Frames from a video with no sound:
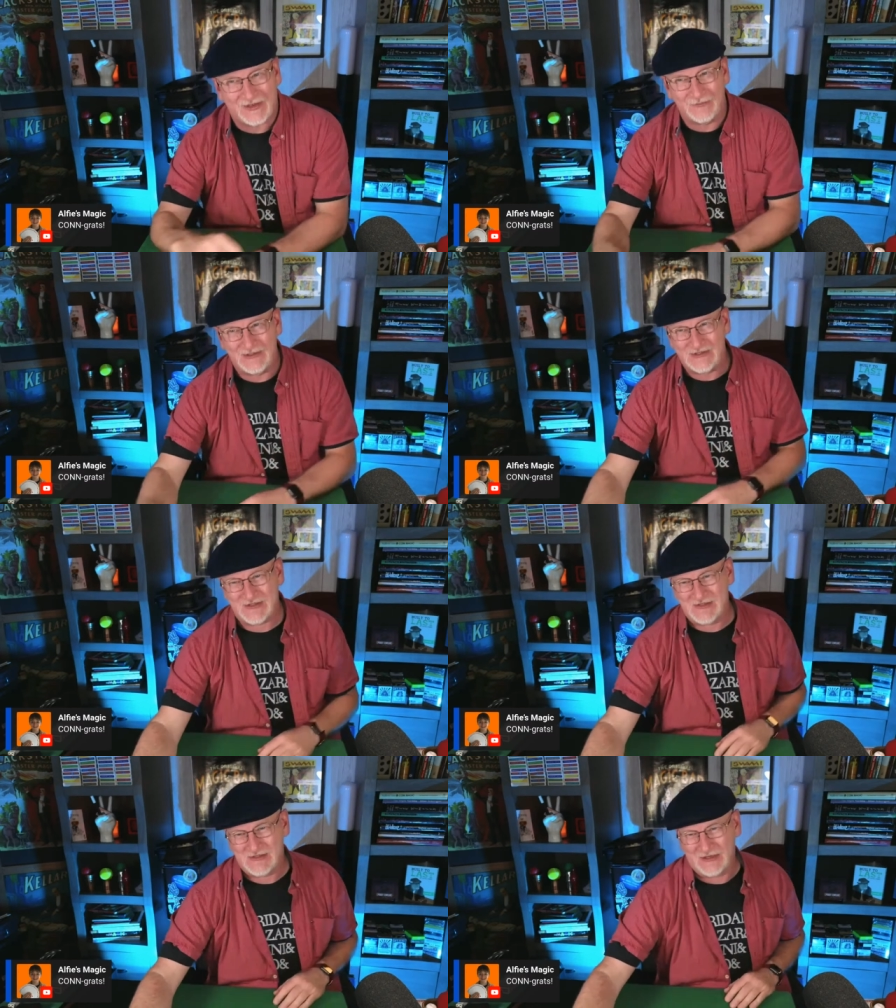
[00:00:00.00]

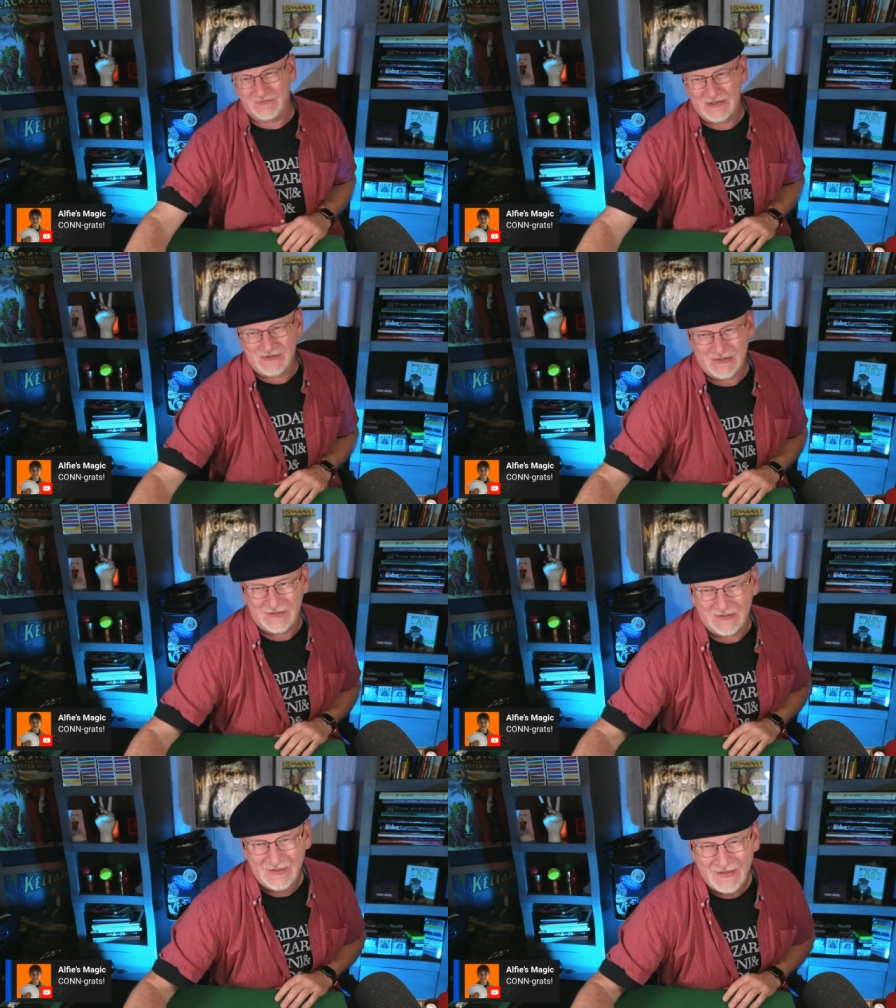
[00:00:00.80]
Magicians
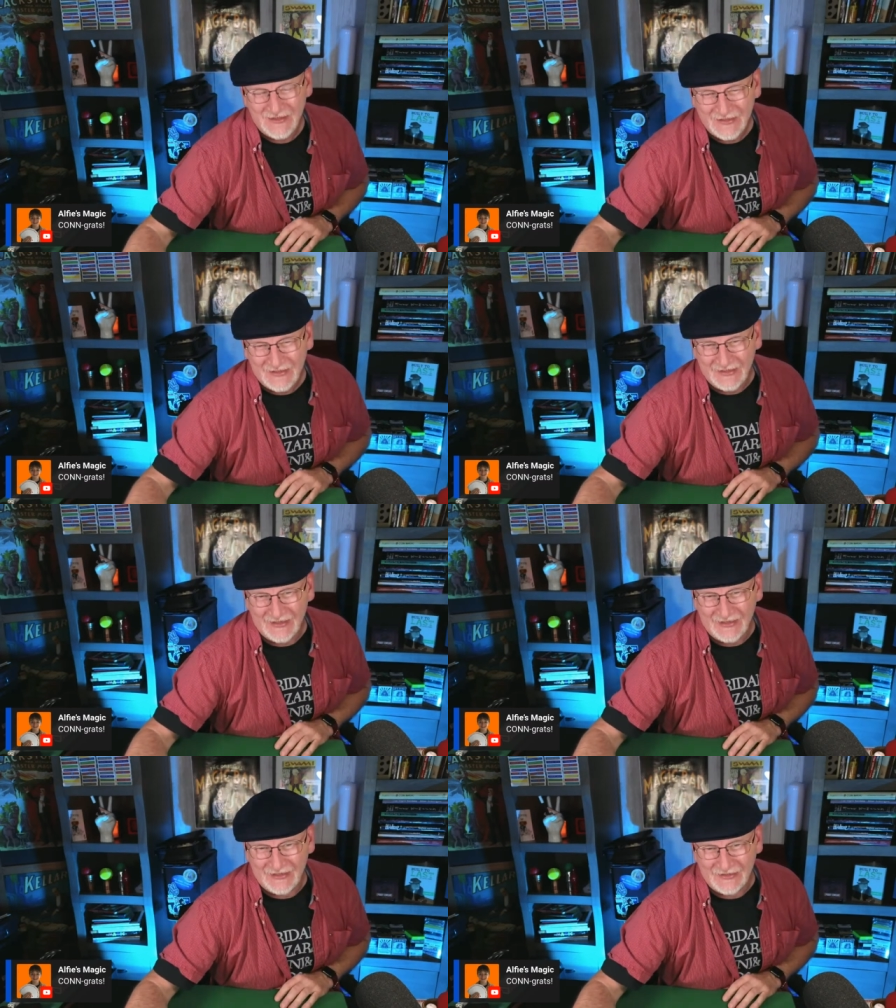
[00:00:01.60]
Convention.
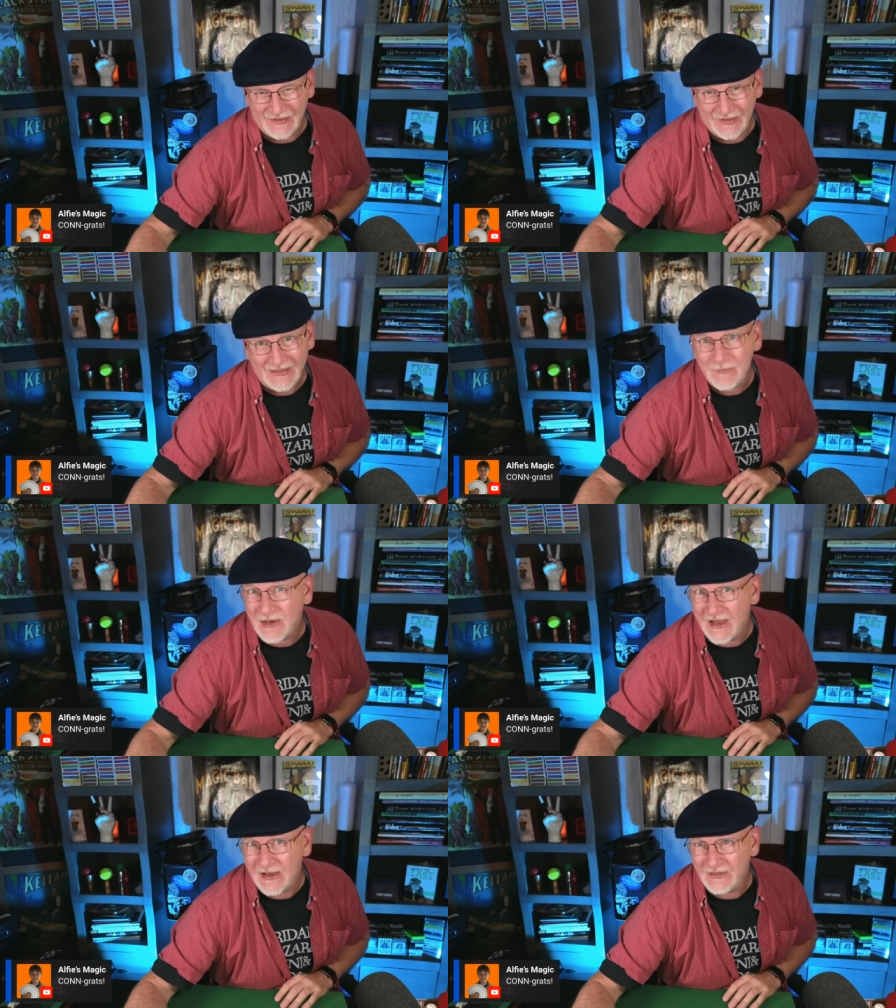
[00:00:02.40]
And uh, keep
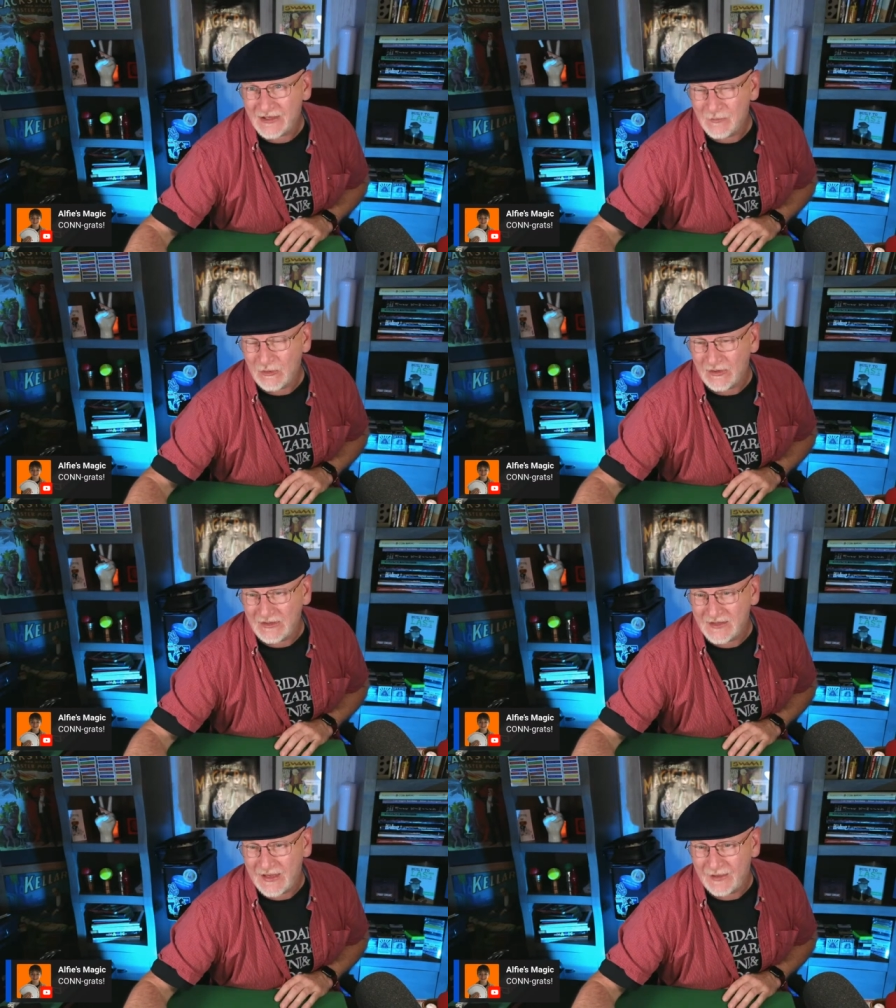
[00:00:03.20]
an eye on the
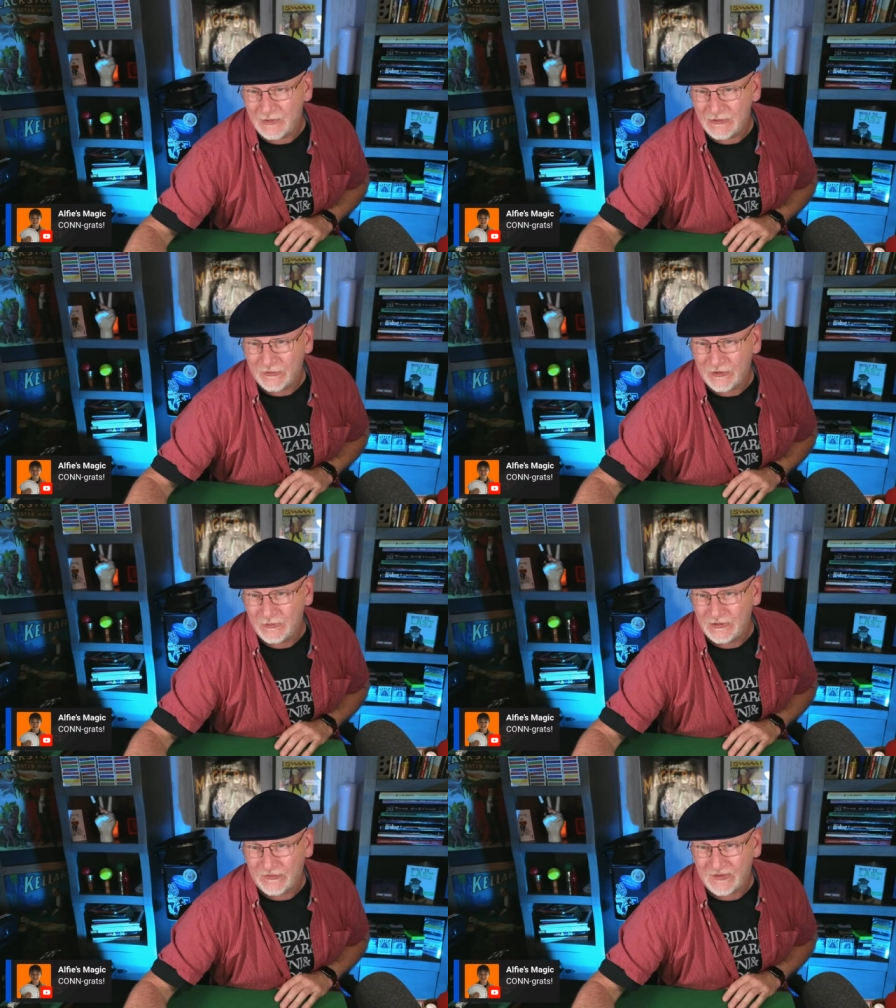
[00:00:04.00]
community tab, and you'll know
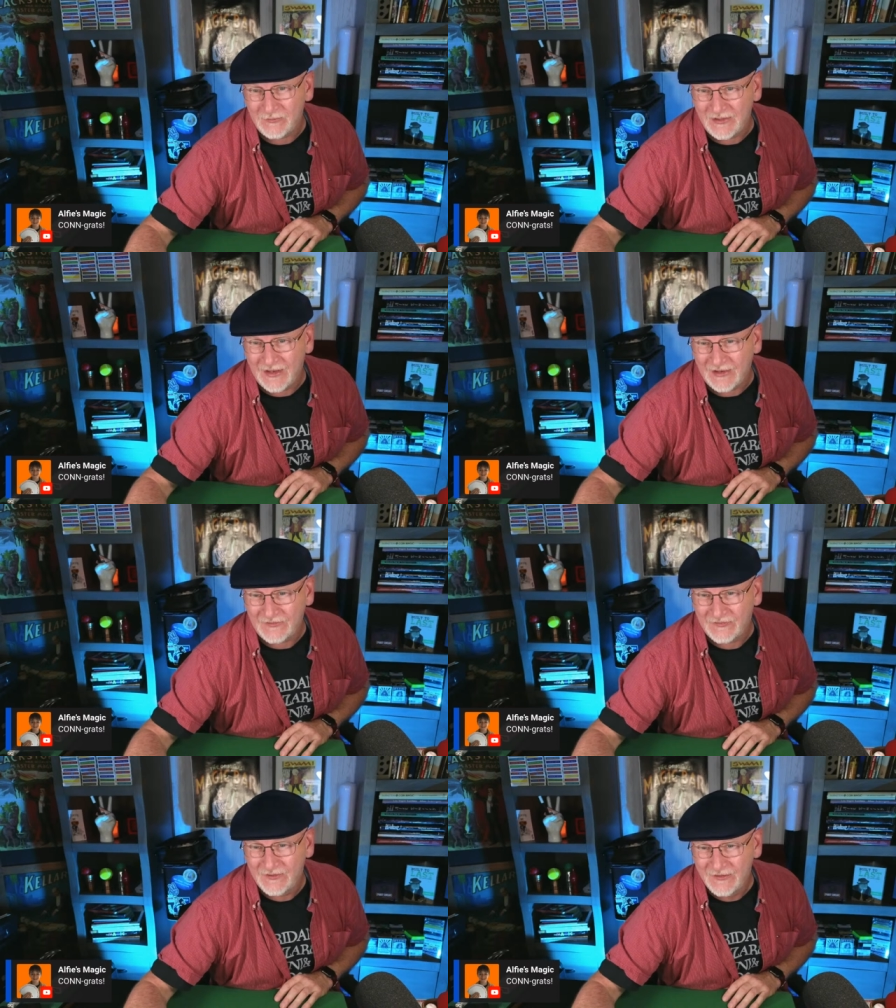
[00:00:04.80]
when you'll see me
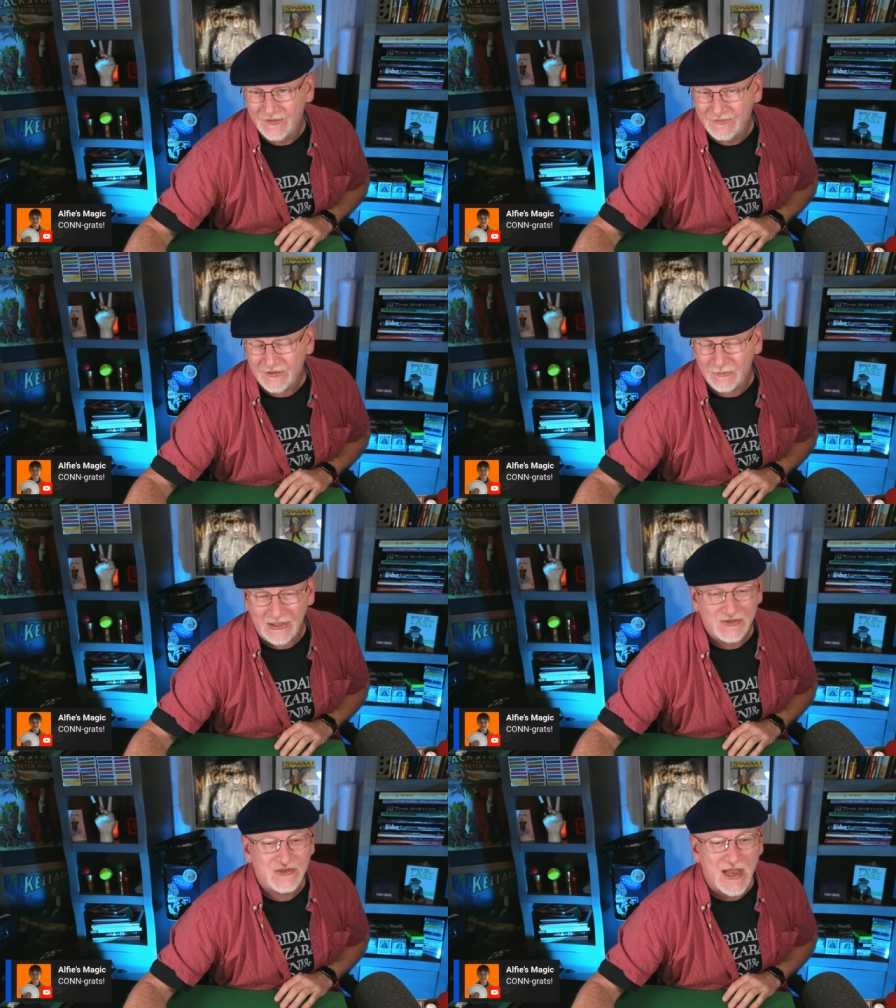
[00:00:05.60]
next. It's going to
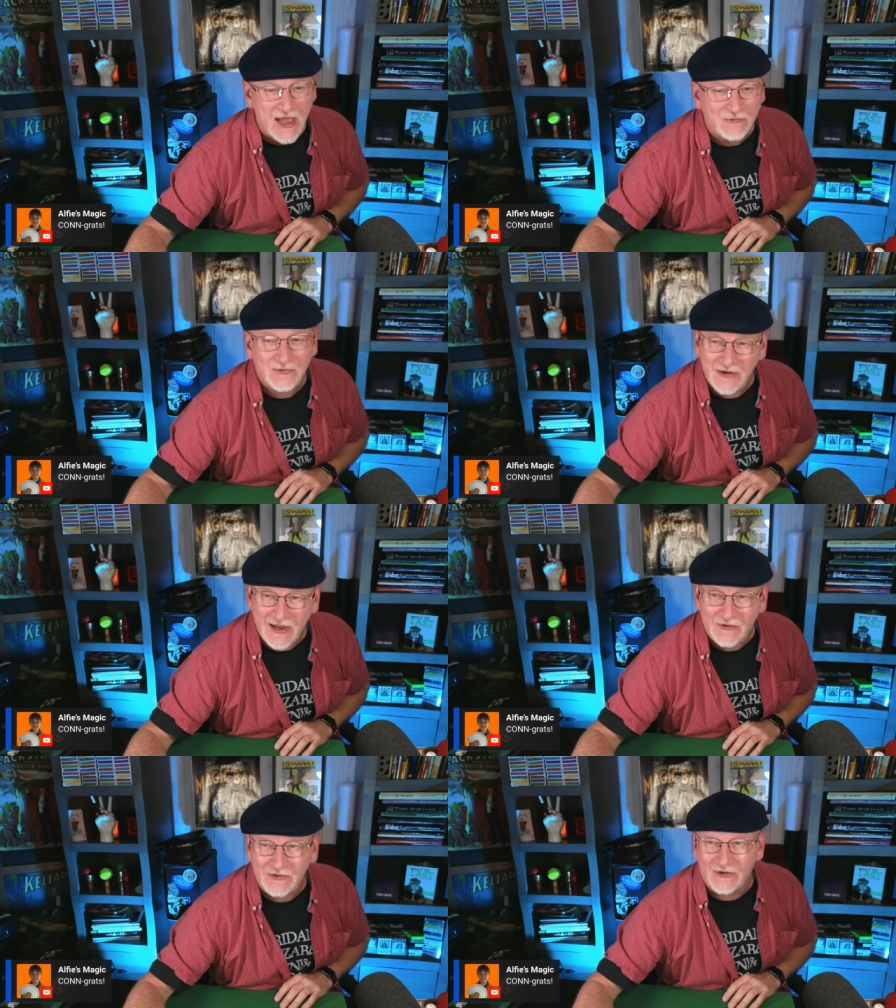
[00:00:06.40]
be a ciao for
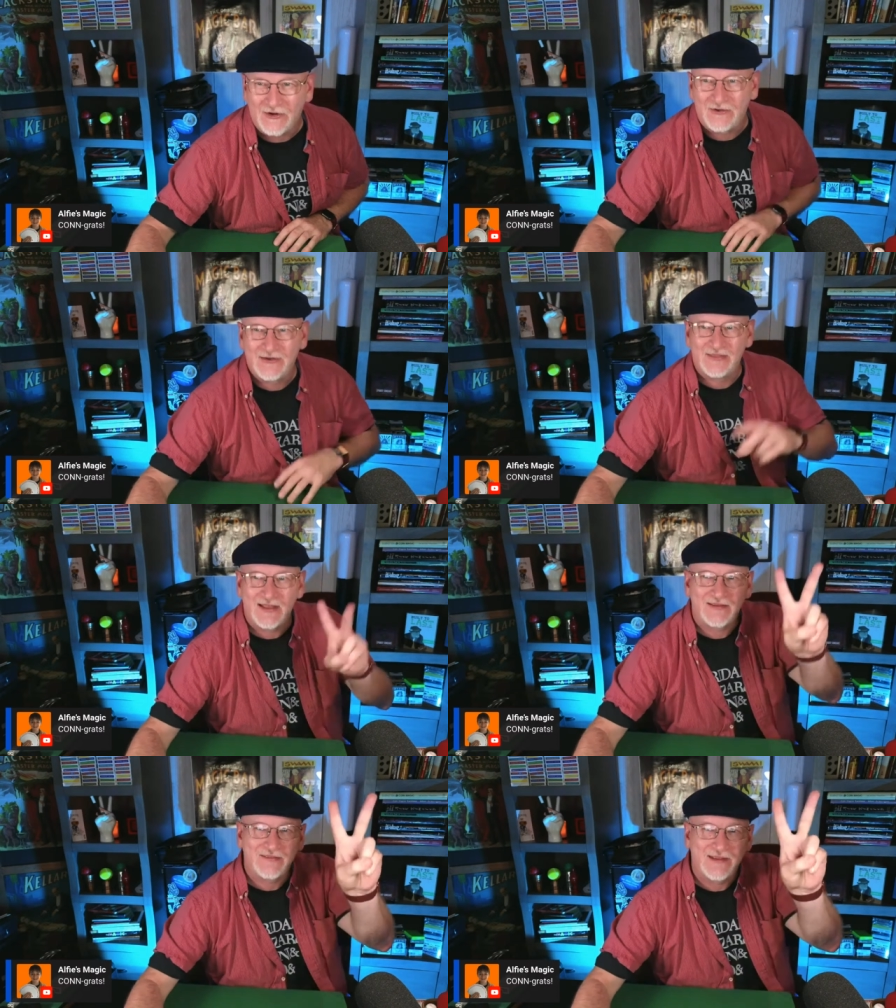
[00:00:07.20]
now, y'all. And
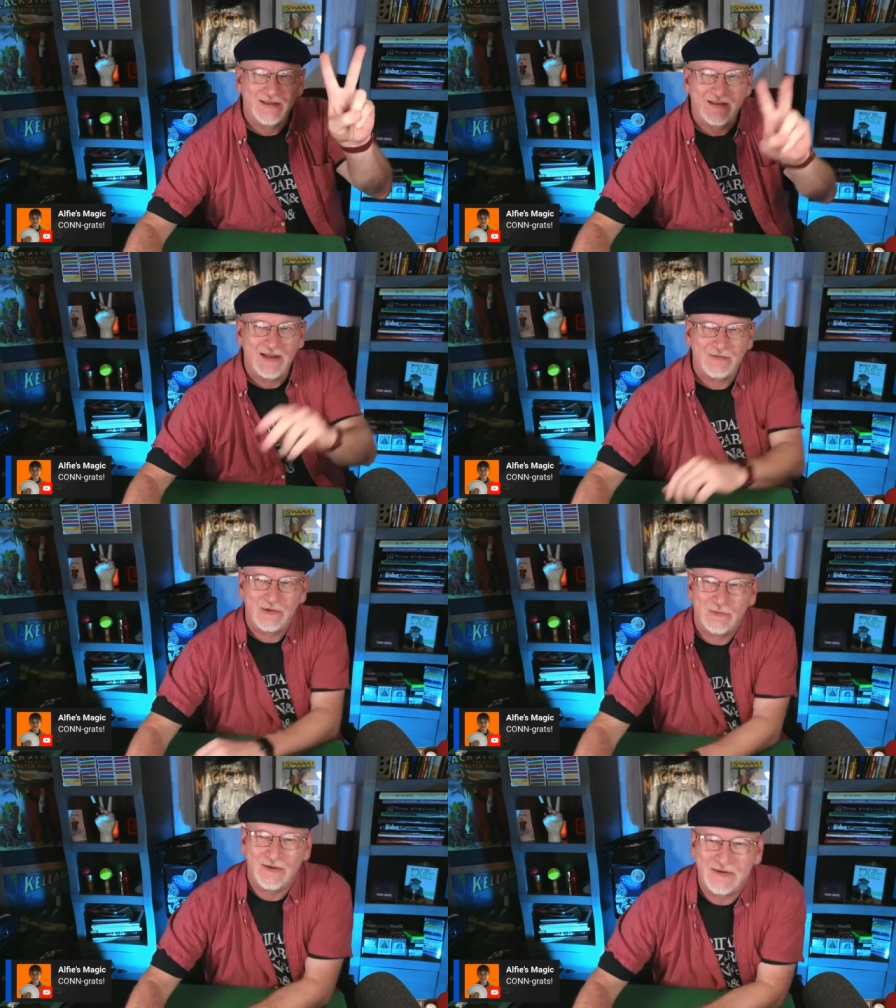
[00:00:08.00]
thanks again to
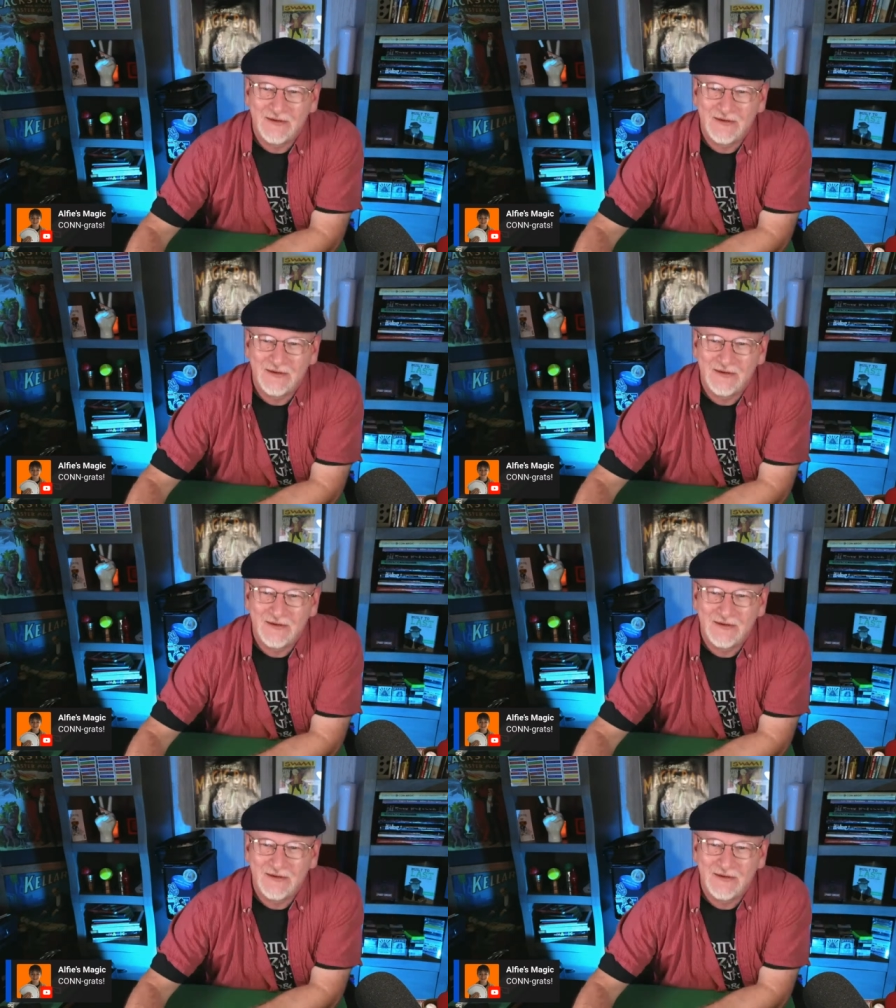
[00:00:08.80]
everyone.